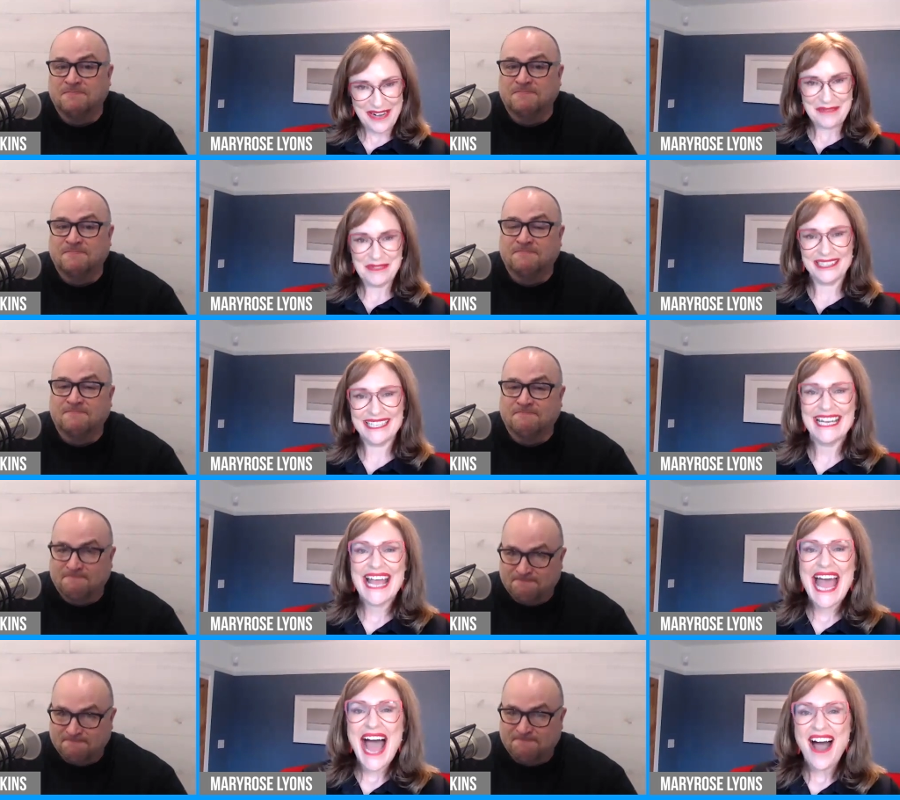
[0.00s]
Speaker 1: you very much.
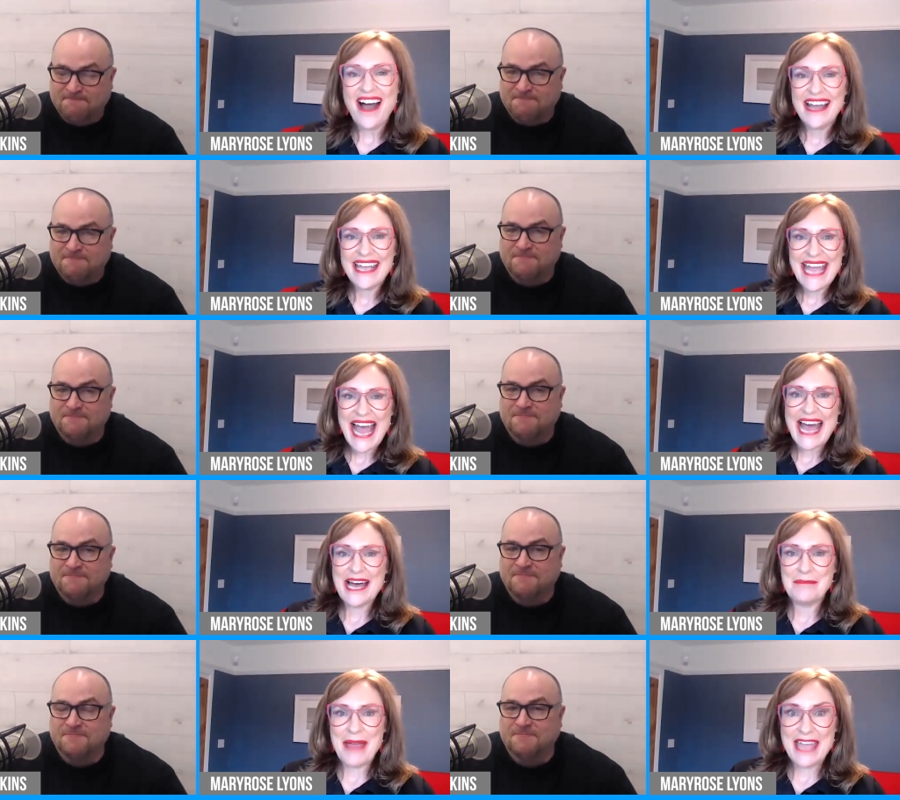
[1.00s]
I
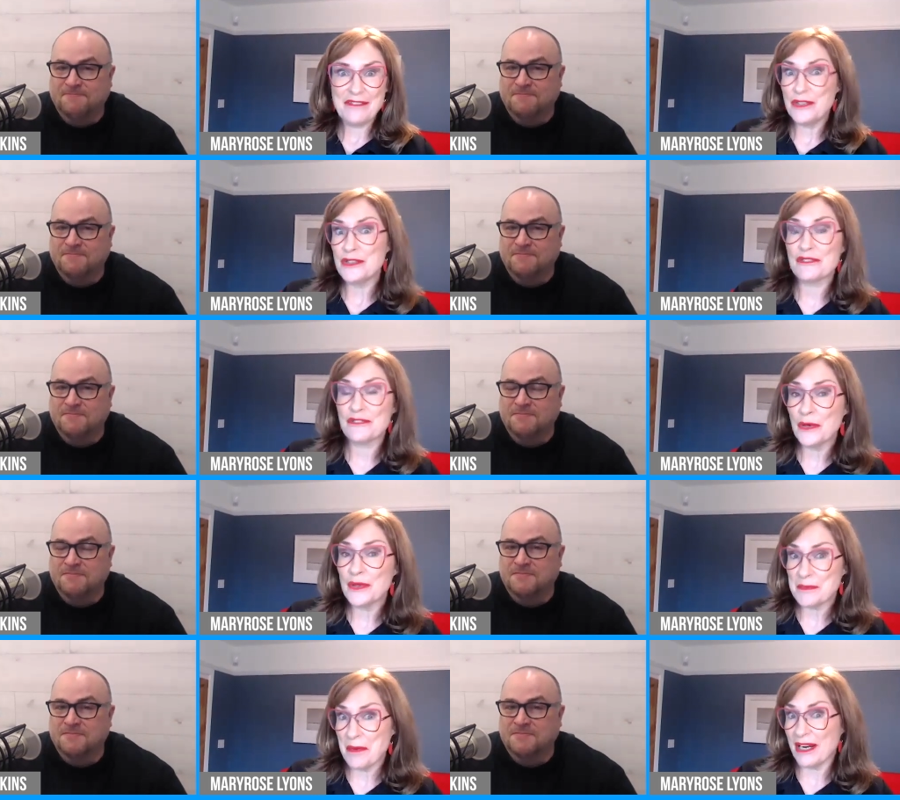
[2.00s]
am a
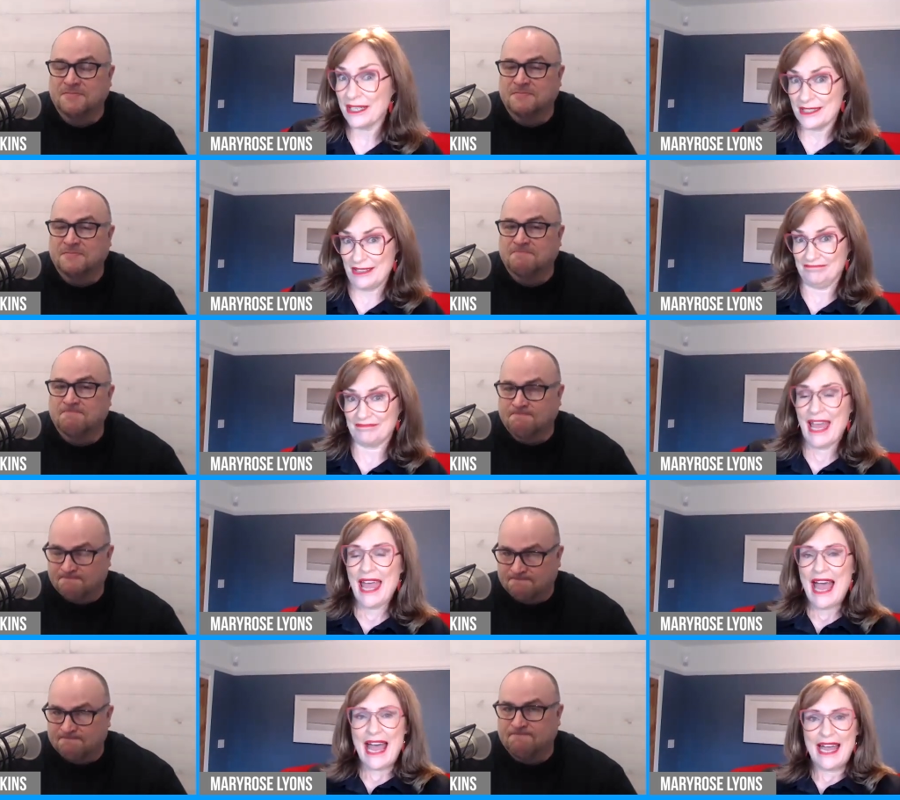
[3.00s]
future-focused marketer
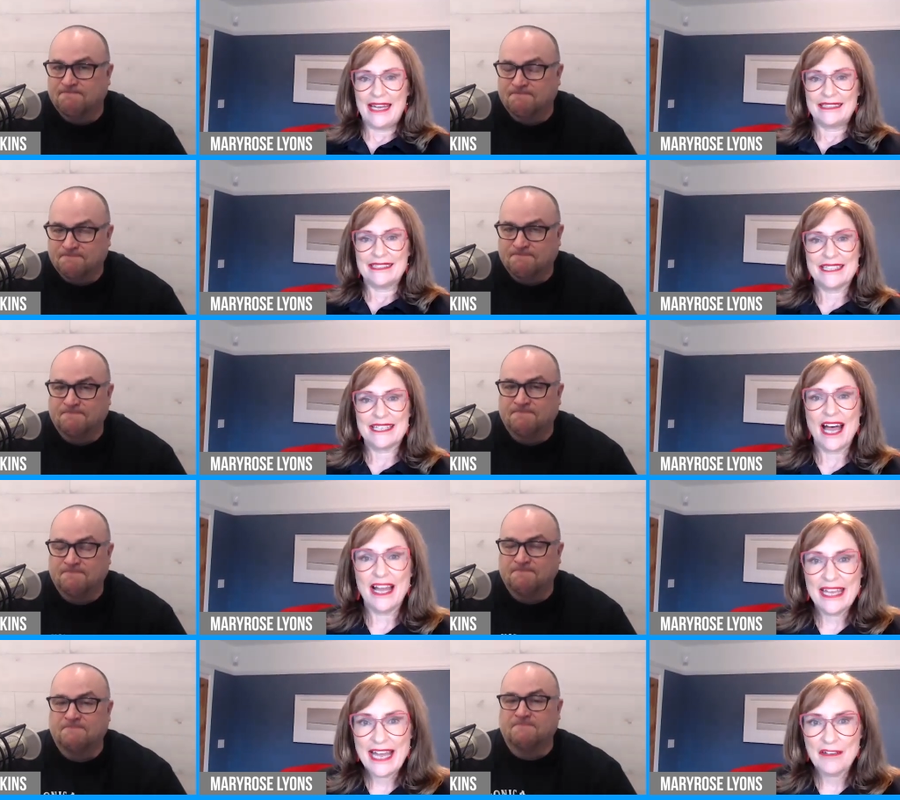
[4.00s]
and I
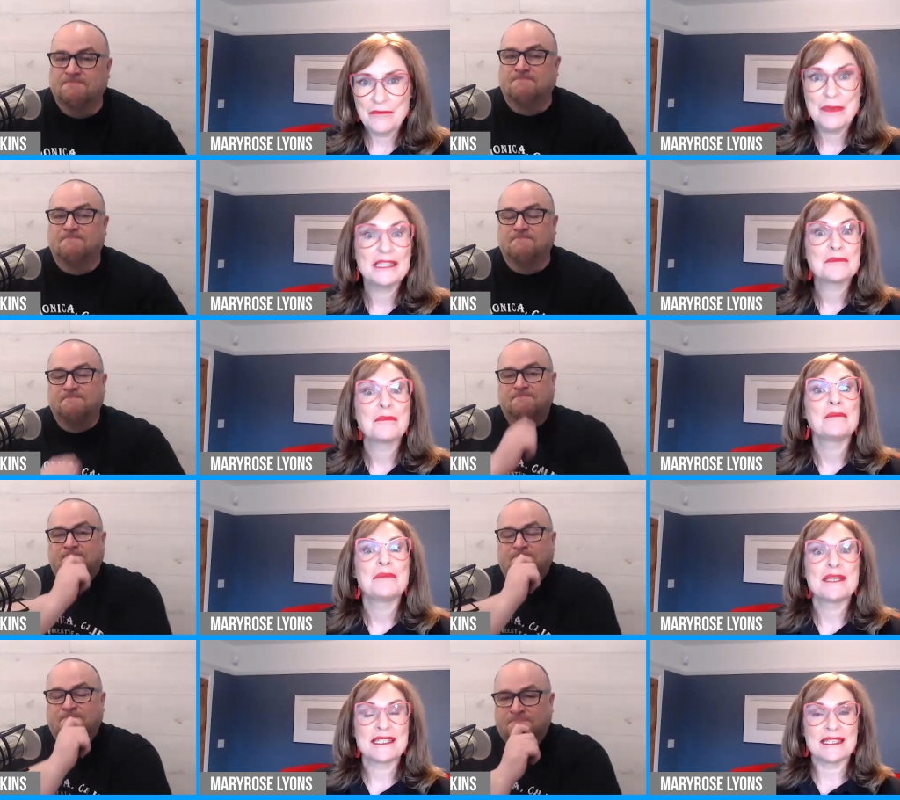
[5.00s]
have built my
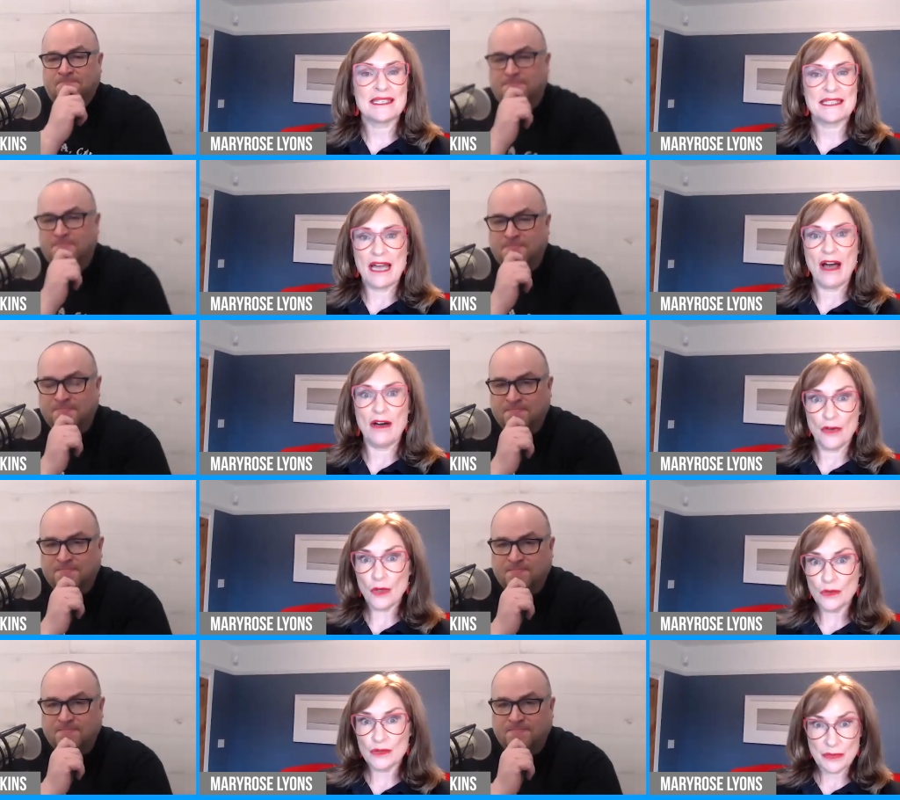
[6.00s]
business of
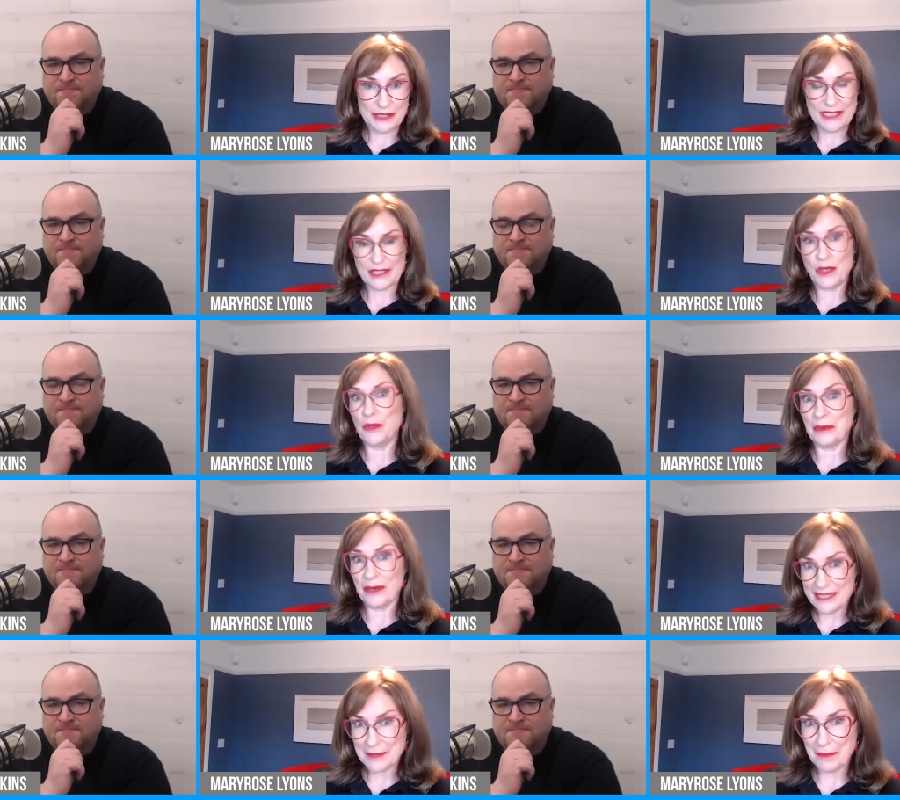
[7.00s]
old, which is called
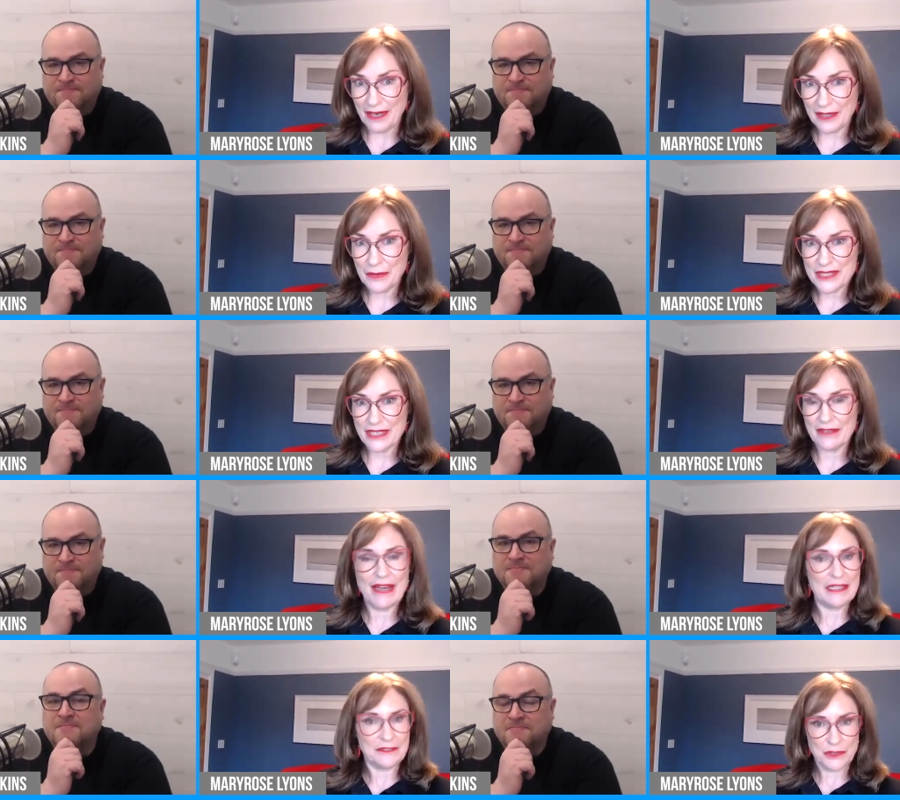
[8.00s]
BrightSpark, which I've
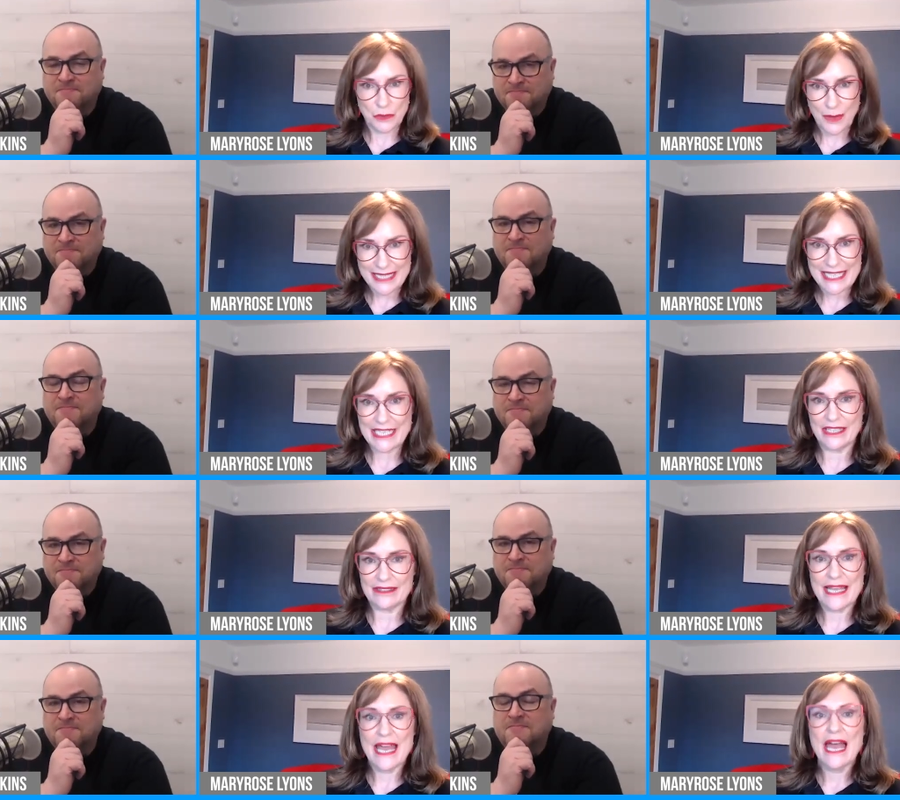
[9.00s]
had for twenty
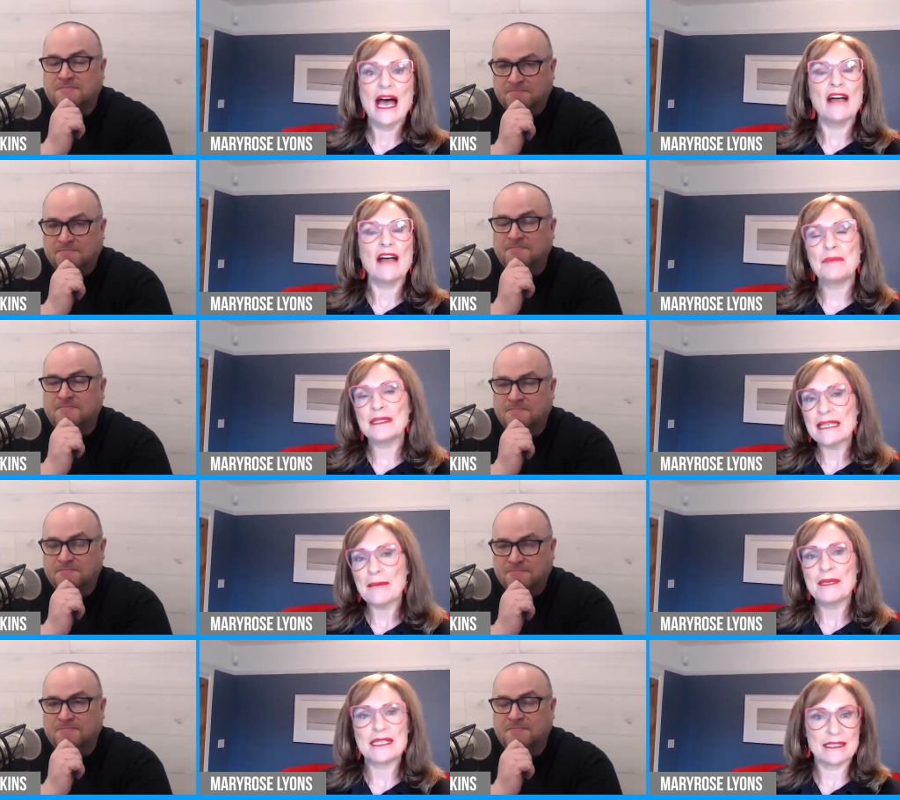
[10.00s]
years. I've built that
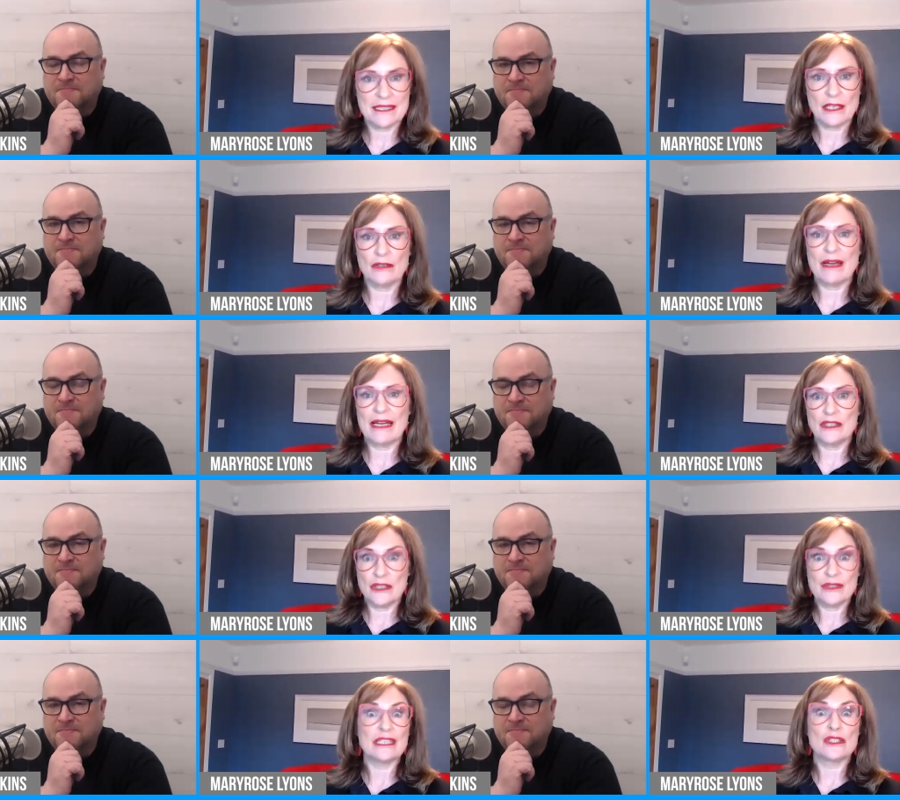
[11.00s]
business around
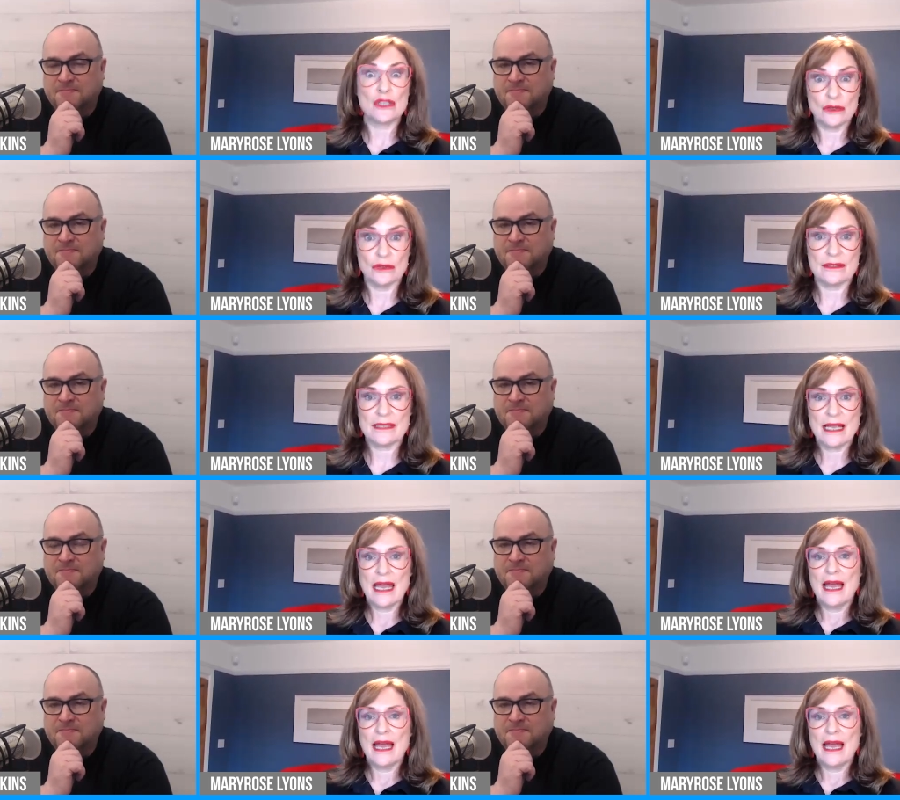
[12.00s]
using tools.